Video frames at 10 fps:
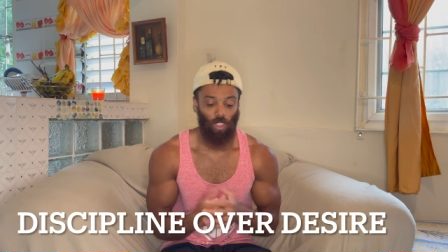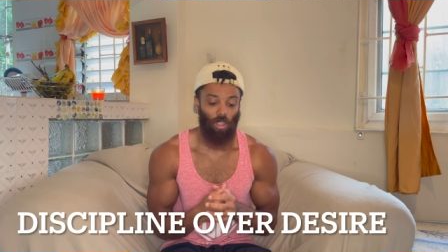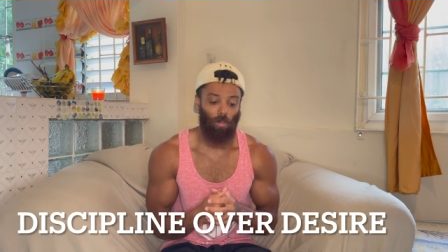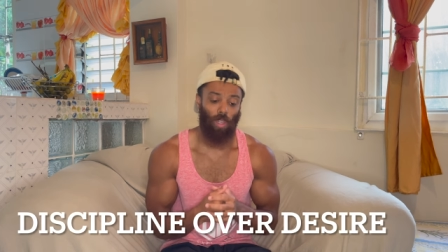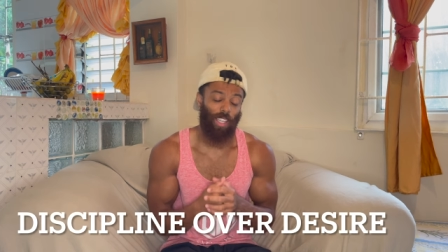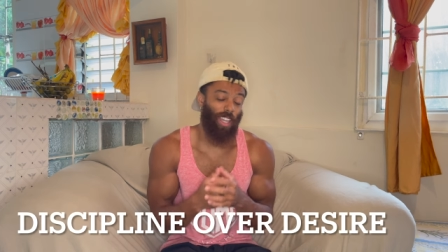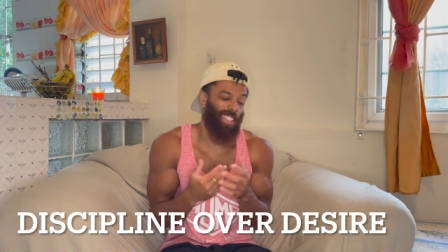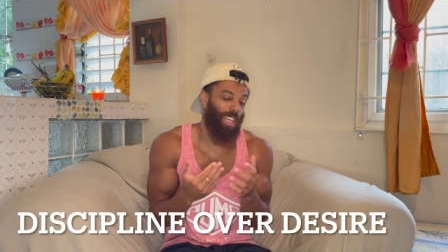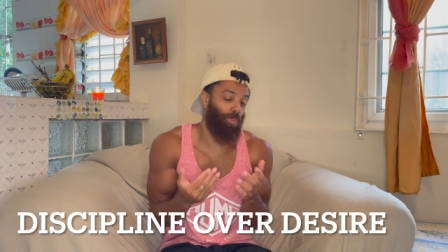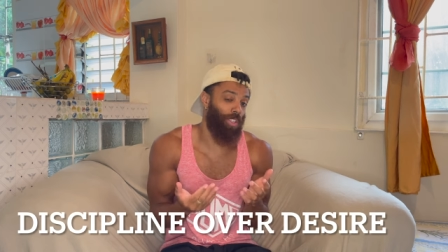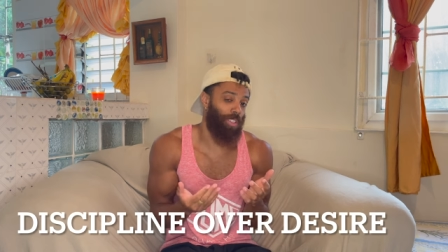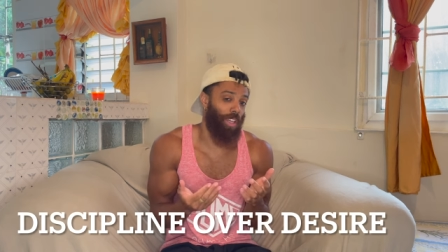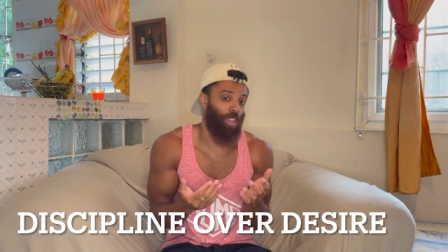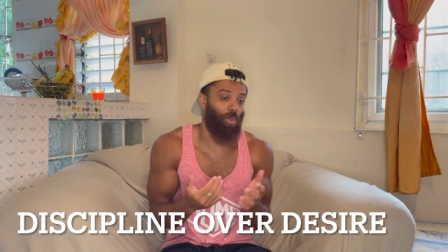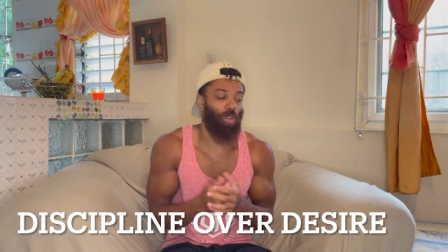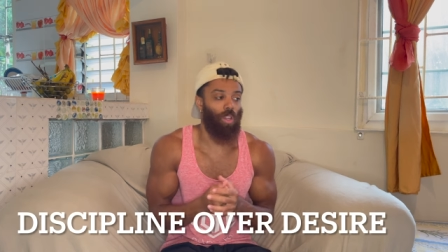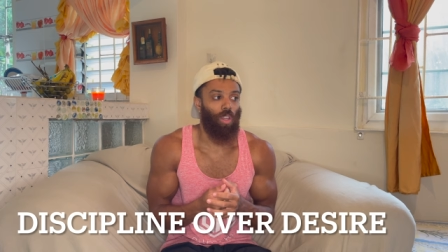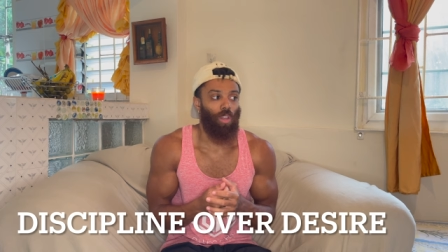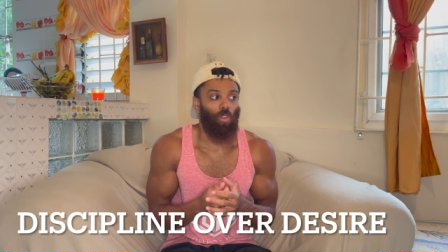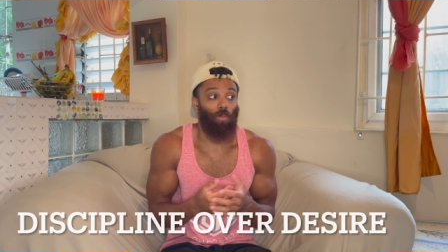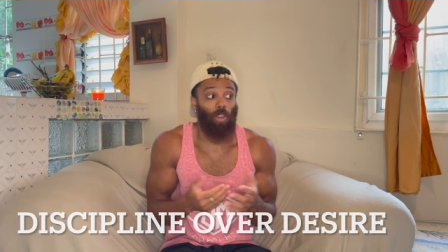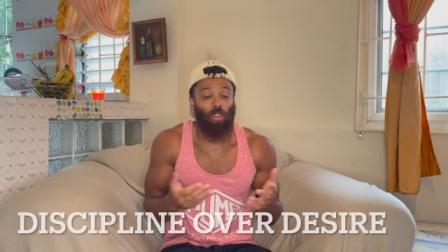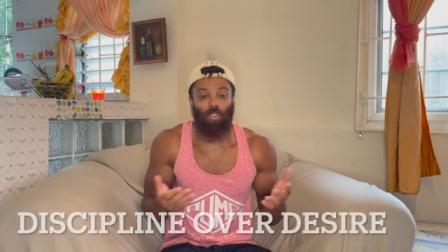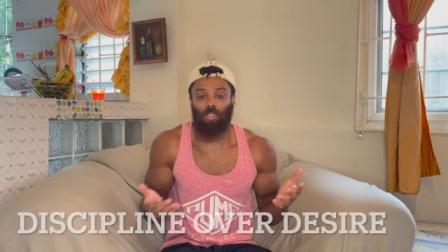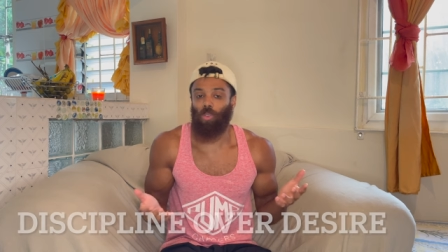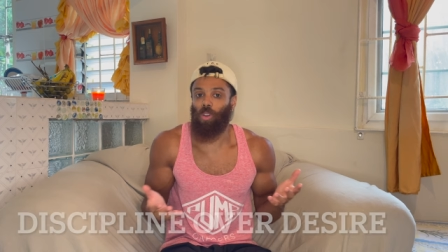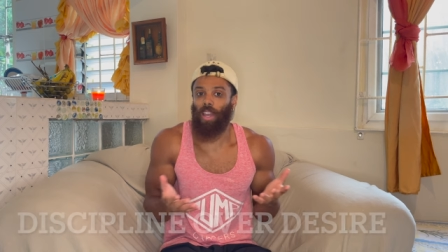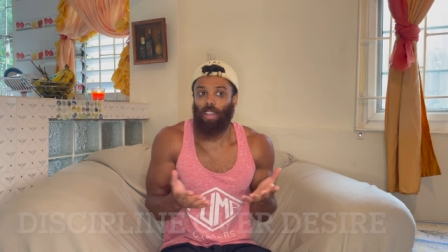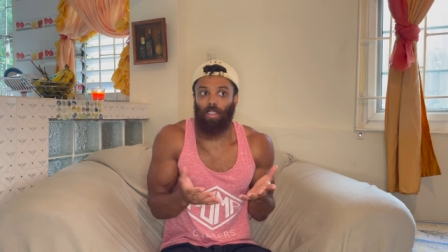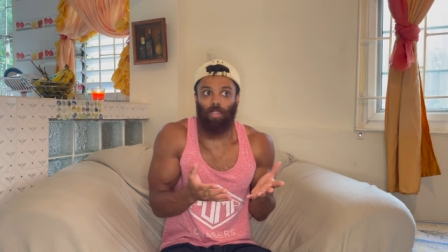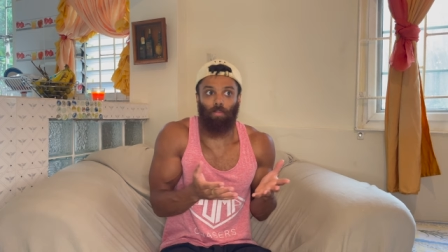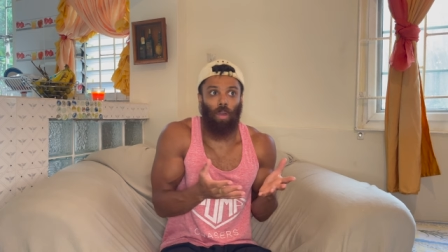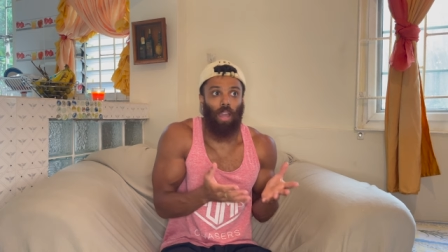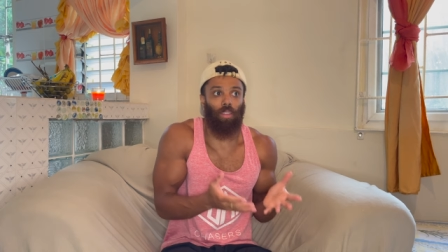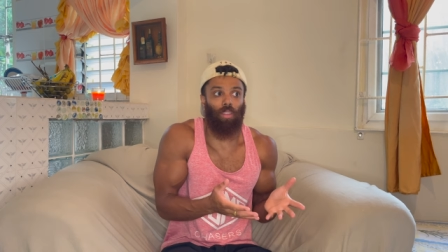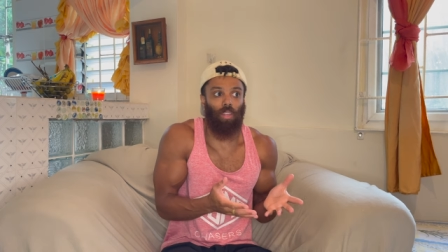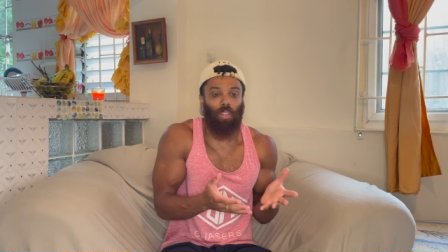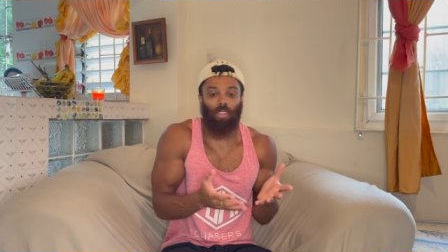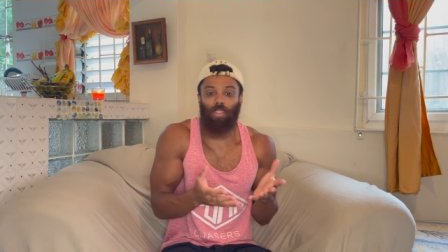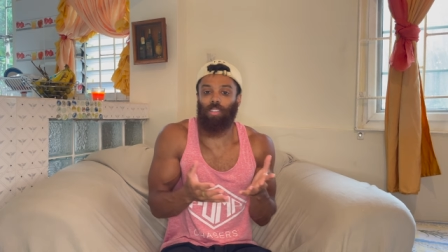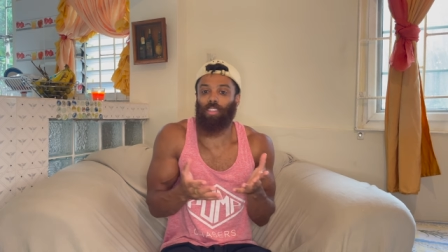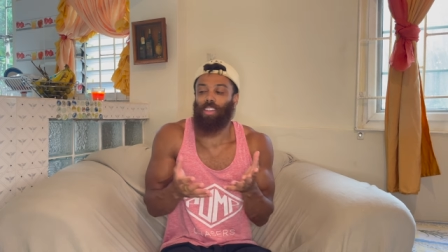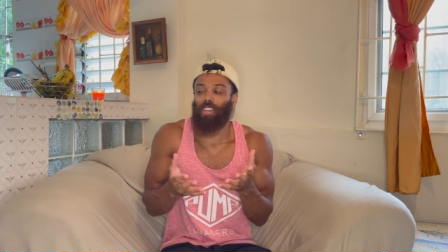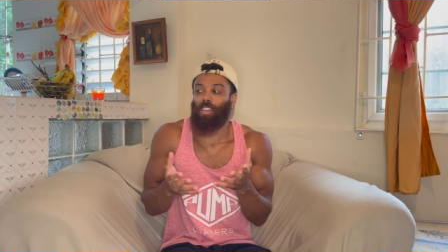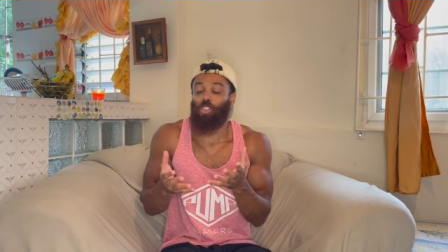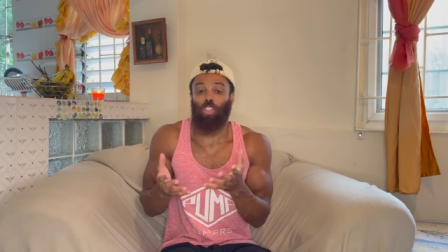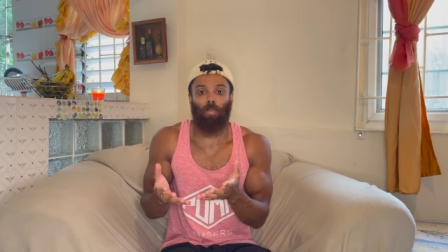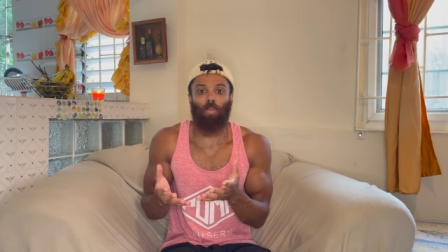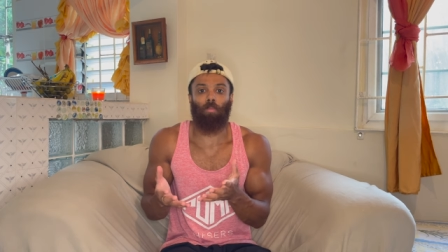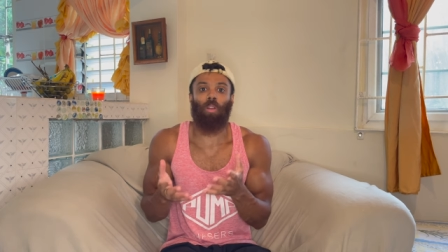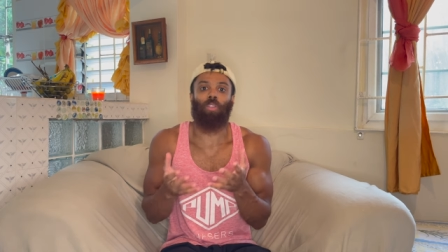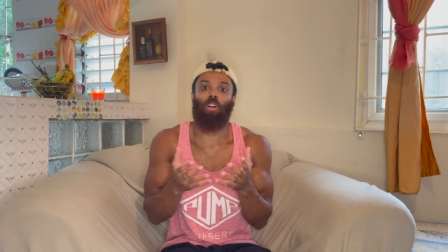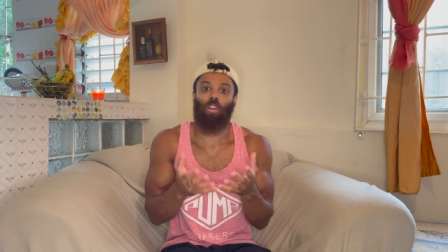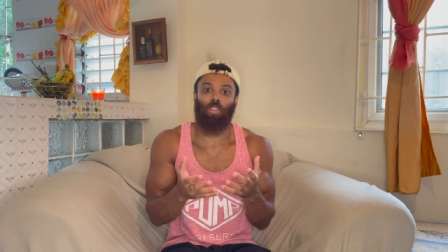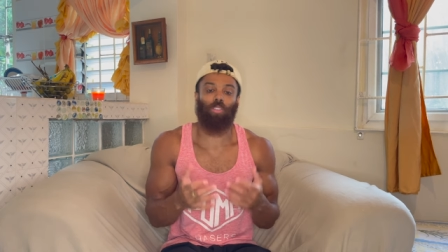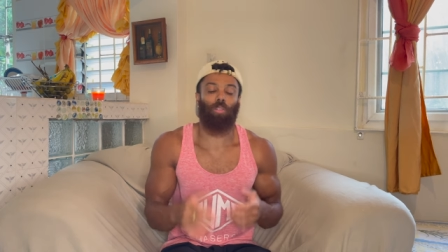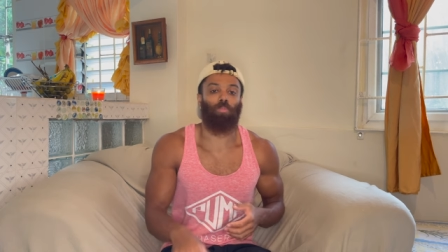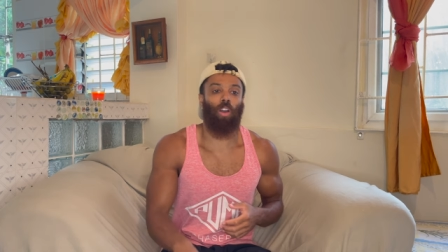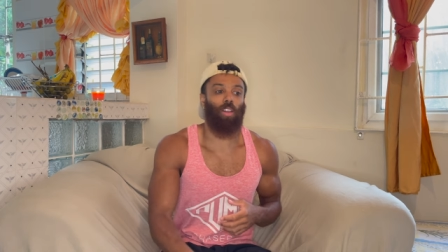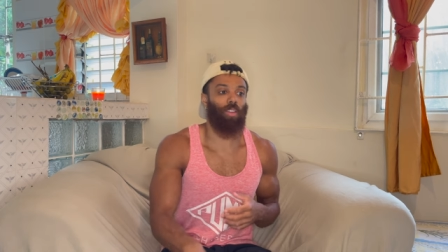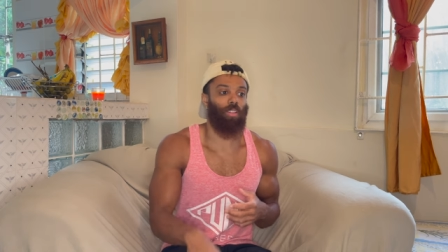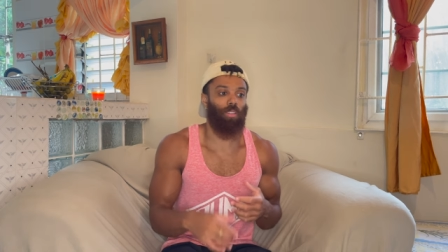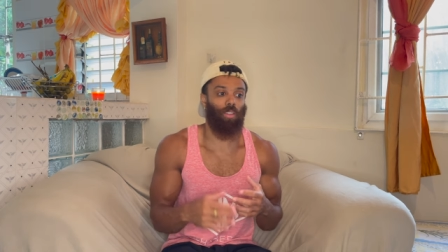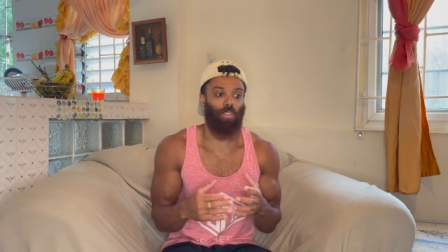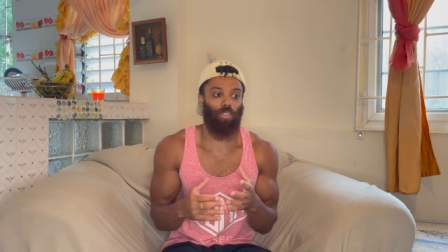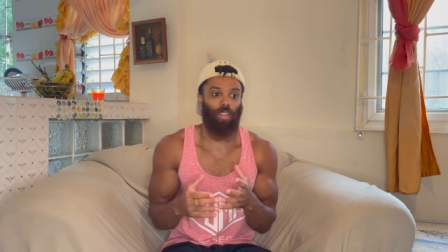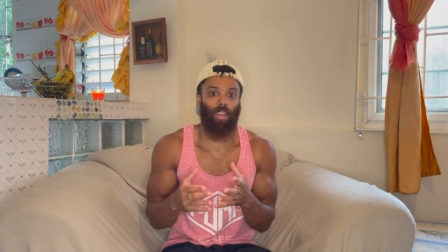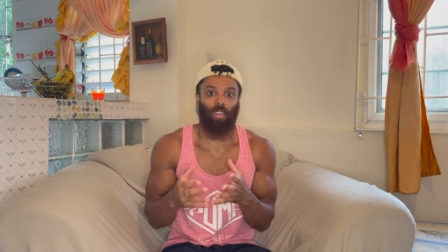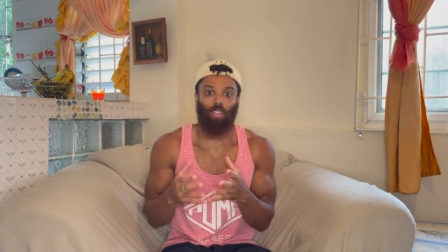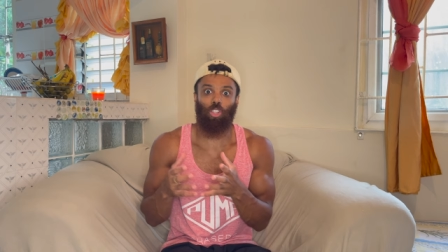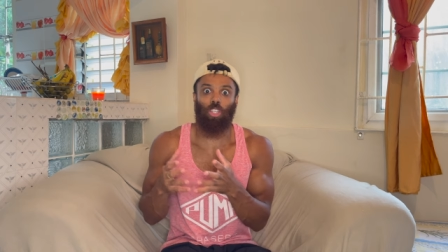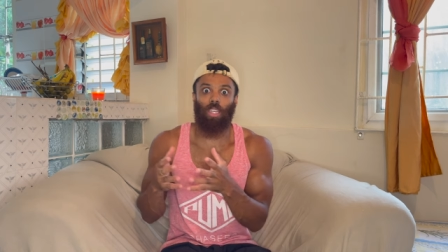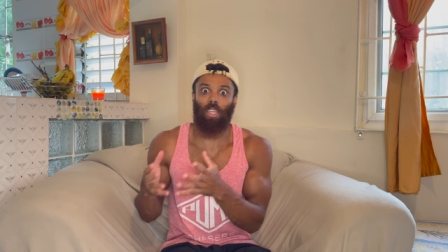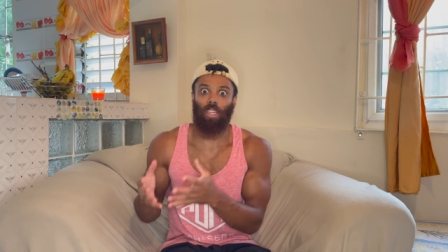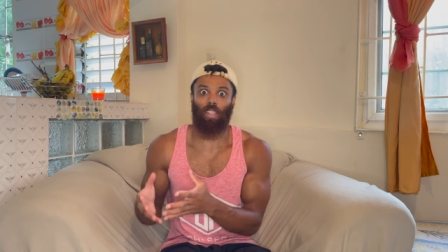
Because I can definitely tell you, when we go to the store, I can buy things cheap, but there are certain products such as like chicken.